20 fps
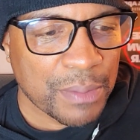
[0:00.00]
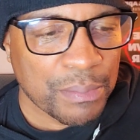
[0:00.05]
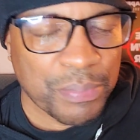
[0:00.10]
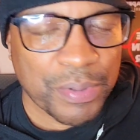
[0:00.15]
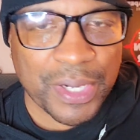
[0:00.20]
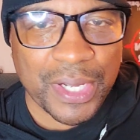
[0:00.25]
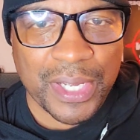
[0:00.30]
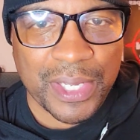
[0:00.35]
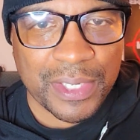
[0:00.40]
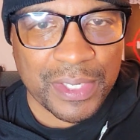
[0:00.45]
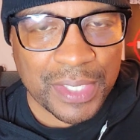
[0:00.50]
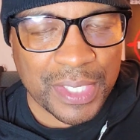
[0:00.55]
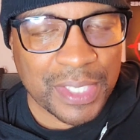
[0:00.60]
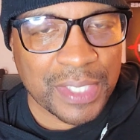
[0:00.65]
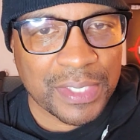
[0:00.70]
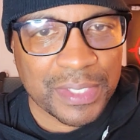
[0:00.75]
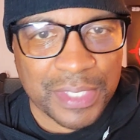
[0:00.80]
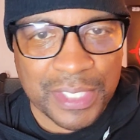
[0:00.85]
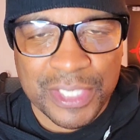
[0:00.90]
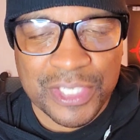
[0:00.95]
But
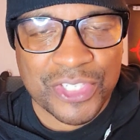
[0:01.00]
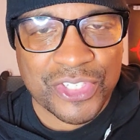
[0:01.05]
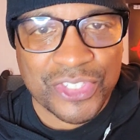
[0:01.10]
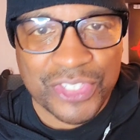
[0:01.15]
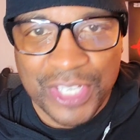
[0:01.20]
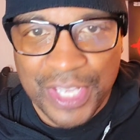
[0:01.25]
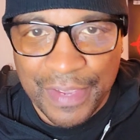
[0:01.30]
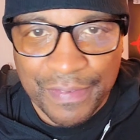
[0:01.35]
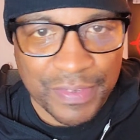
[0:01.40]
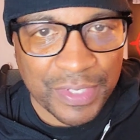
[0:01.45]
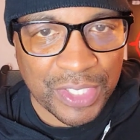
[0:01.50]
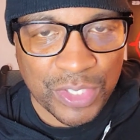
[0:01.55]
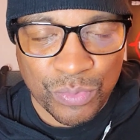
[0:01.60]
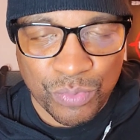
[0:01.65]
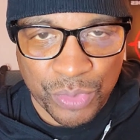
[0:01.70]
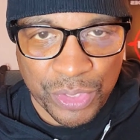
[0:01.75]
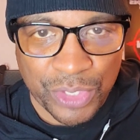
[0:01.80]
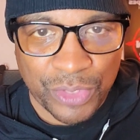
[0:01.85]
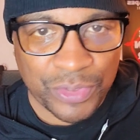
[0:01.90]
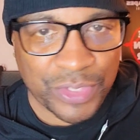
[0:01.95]
this is definitely
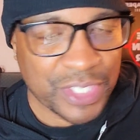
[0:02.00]
real.